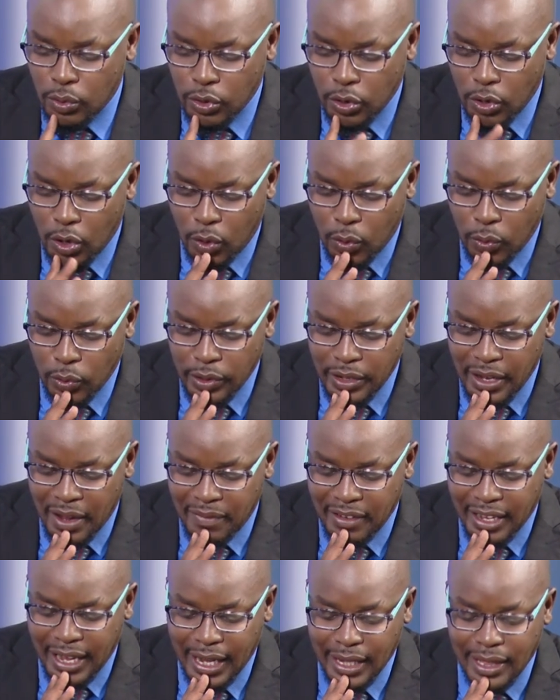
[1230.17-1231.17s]
you know,
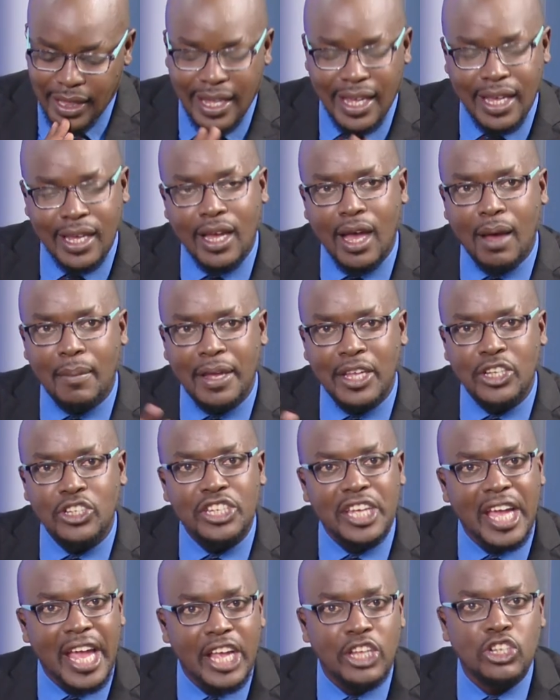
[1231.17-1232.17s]
navigate the incoming
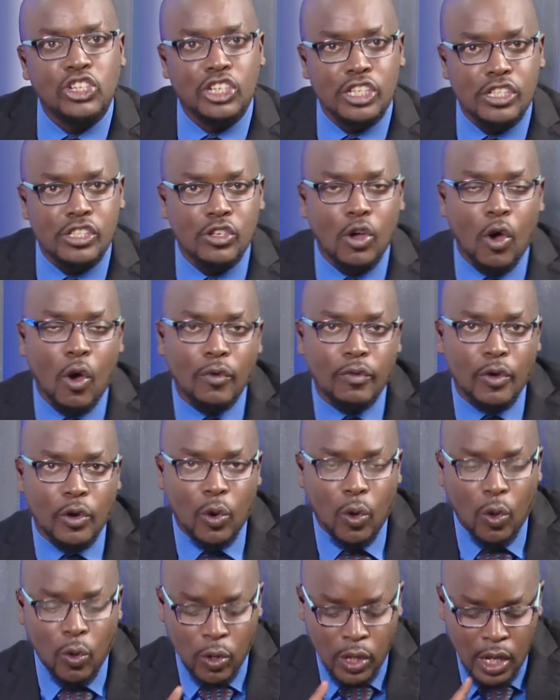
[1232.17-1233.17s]
changes
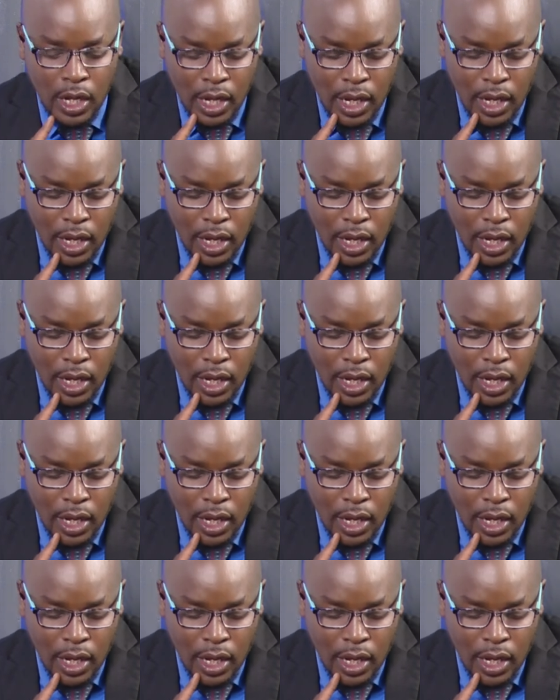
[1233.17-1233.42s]
overall,